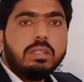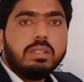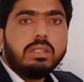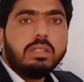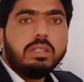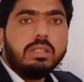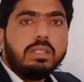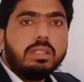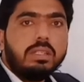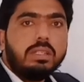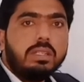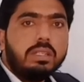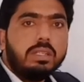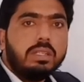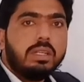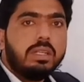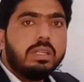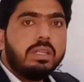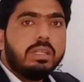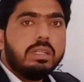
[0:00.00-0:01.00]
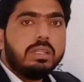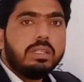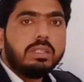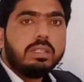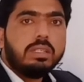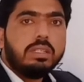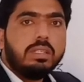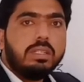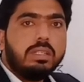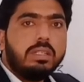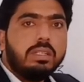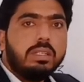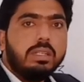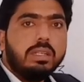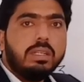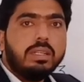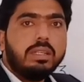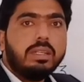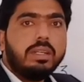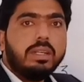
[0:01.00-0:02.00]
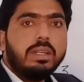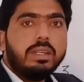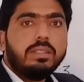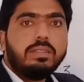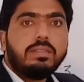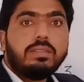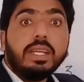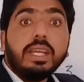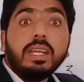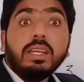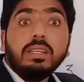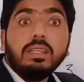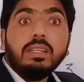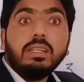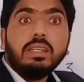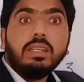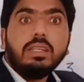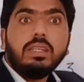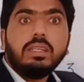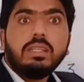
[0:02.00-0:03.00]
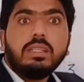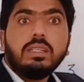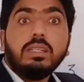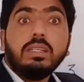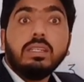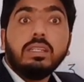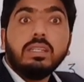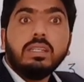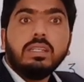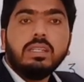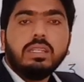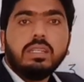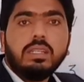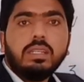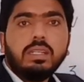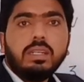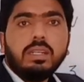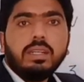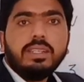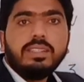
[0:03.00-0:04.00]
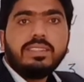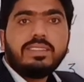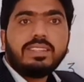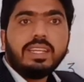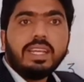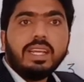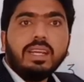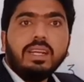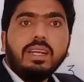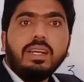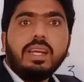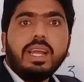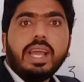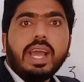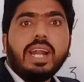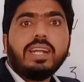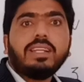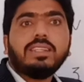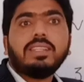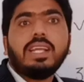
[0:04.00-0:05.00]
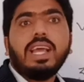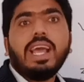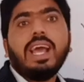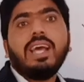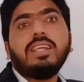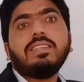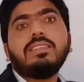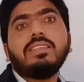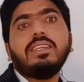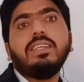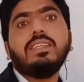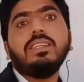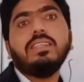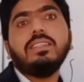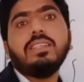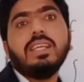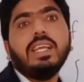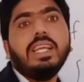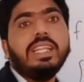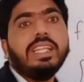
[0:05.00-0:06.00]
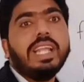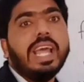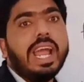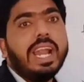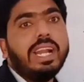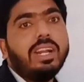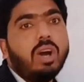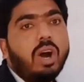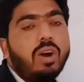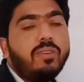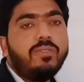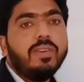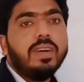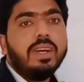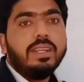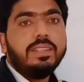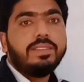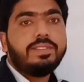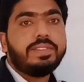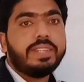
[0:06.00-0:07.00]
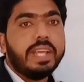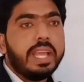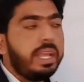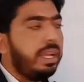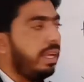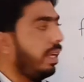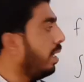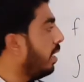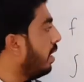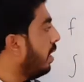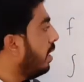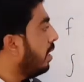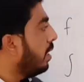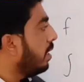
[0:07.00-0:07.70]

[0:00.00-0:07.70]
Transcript: n, n. Sing, sing, as it is in the end of sing.